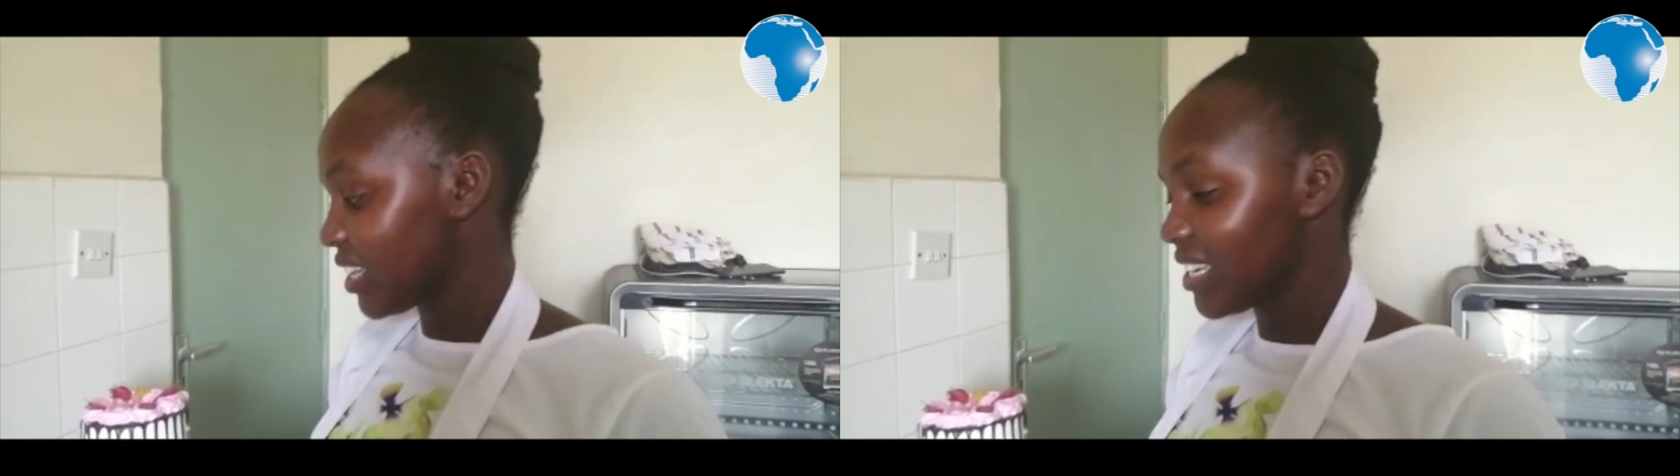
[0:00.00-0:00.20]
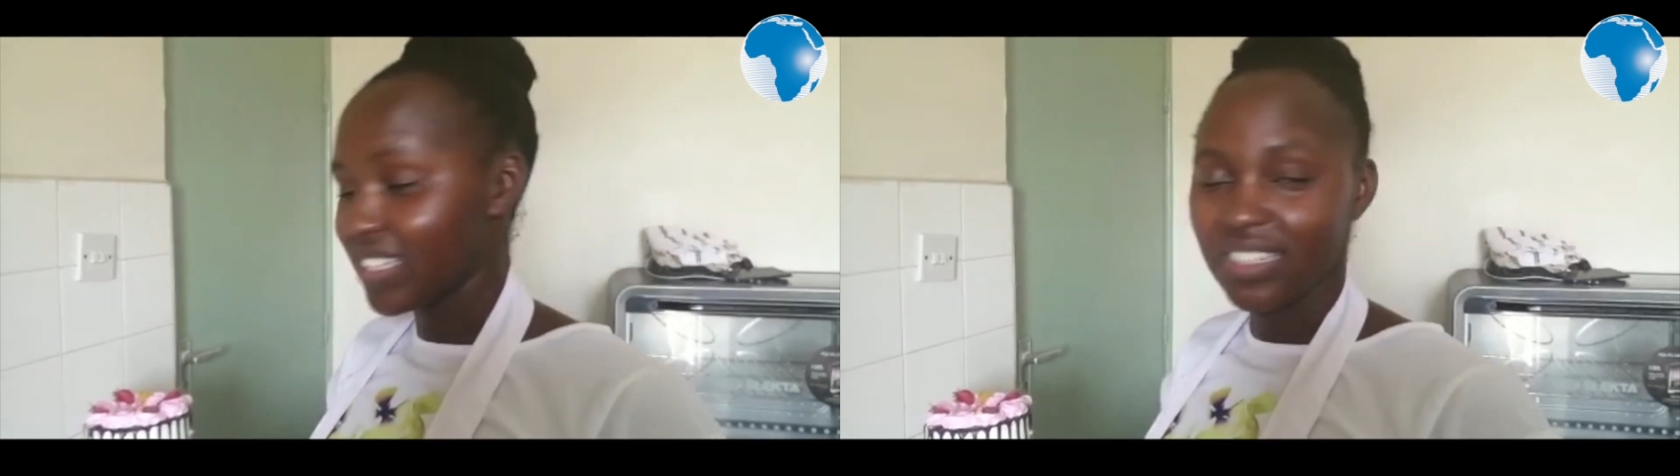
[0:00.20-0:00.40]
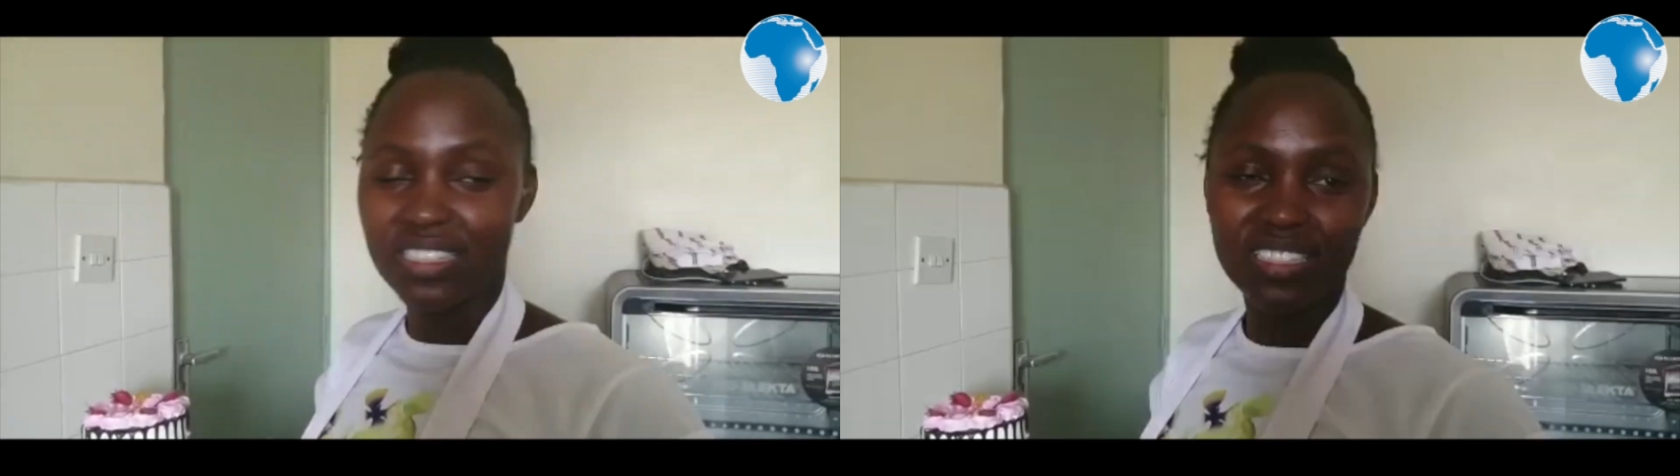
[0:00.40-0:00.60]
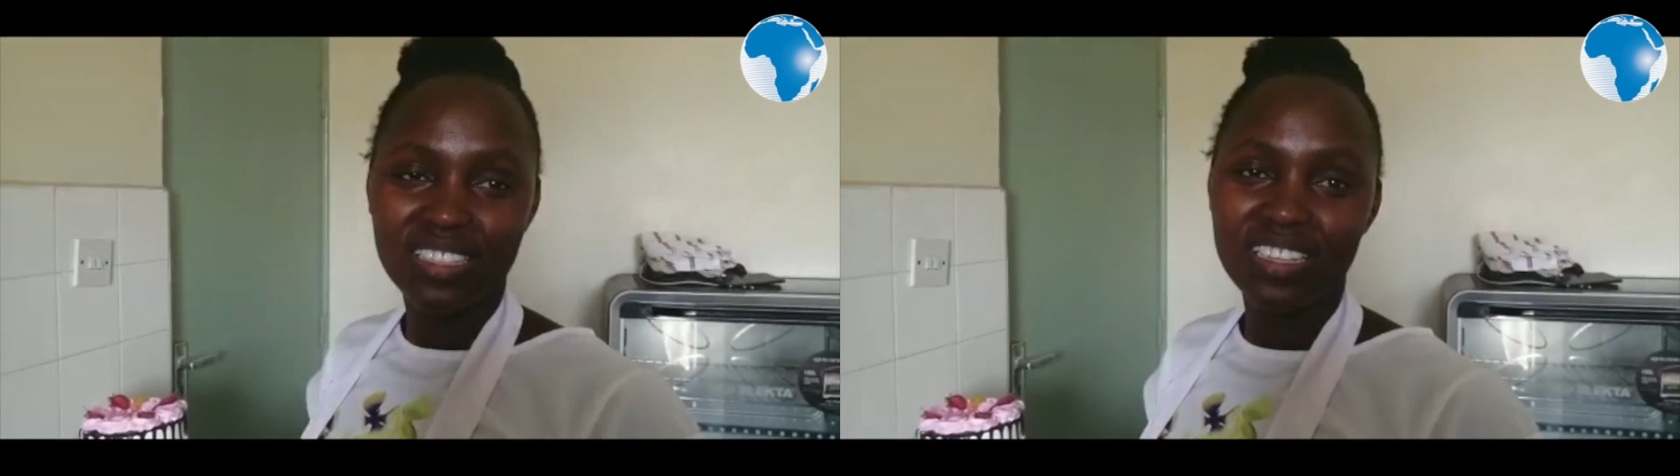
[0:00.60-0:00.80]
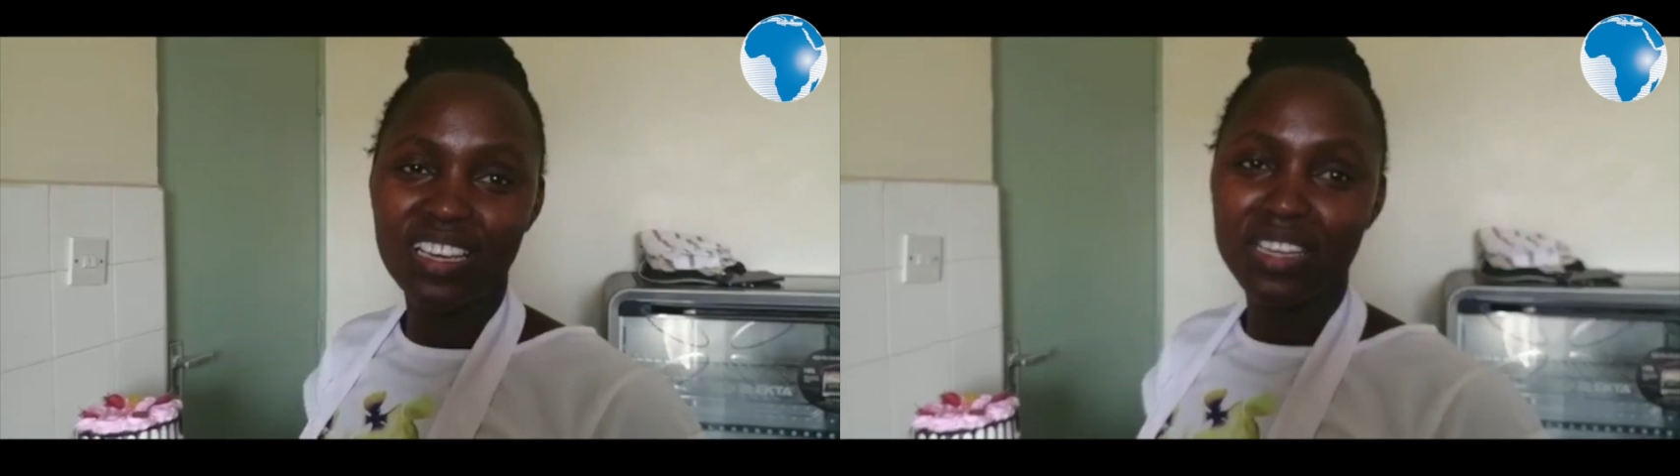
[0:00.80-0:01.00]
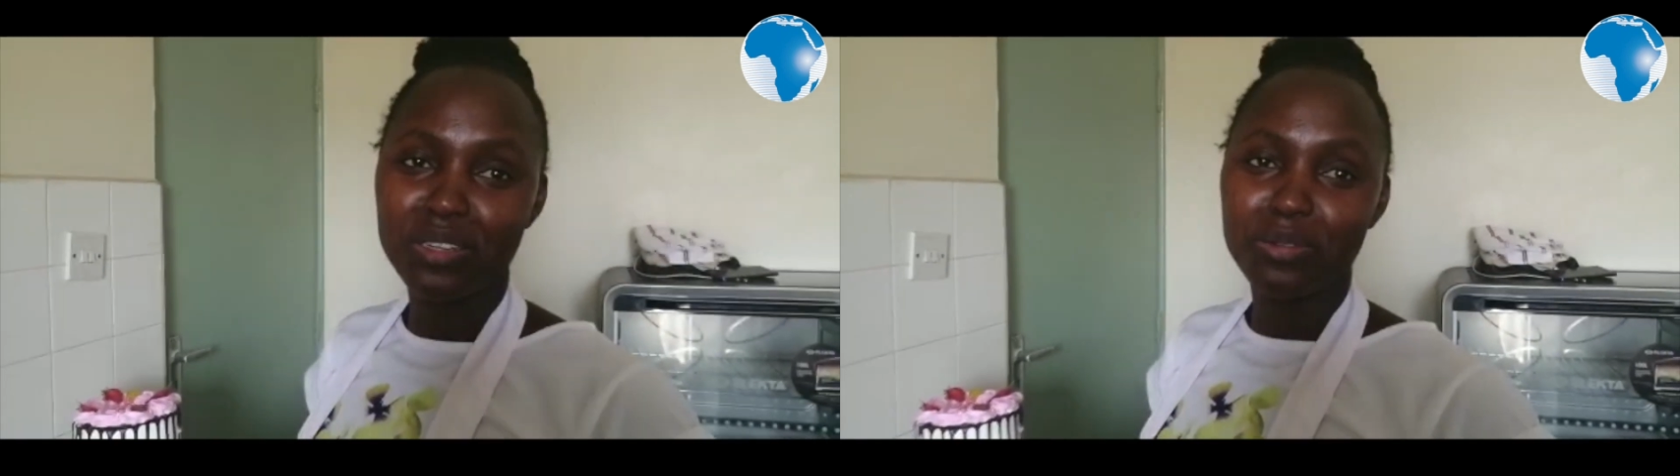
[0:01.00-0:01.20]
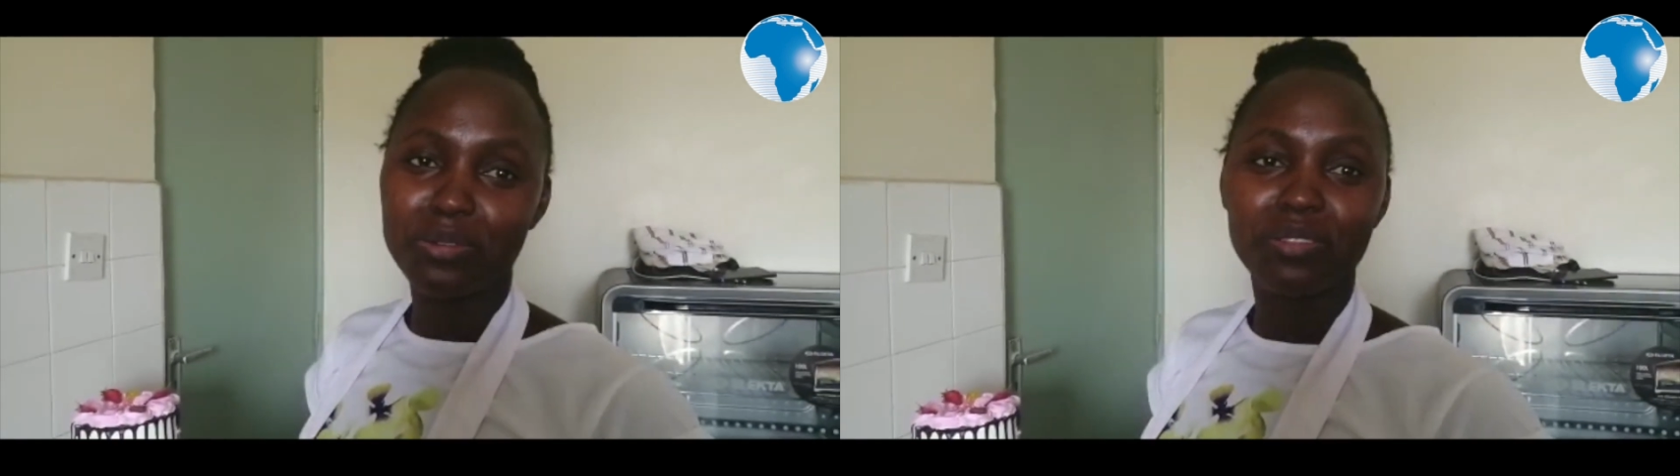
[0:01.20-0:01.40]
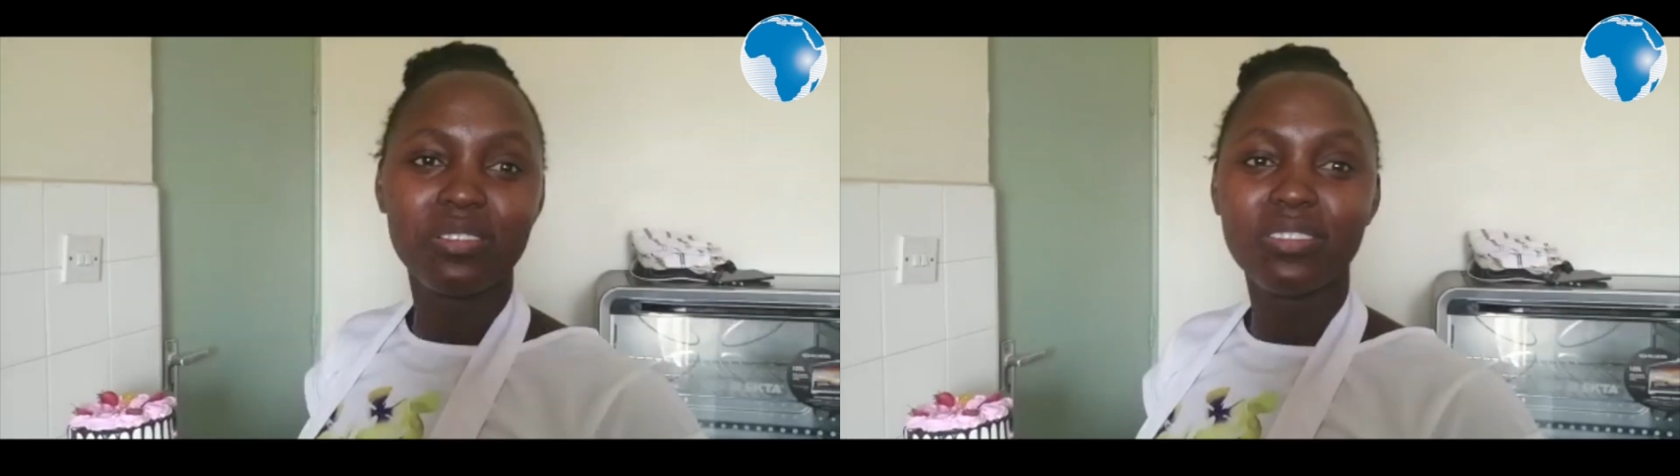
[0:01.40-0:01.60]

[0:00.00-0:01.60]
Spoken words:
cakes. I do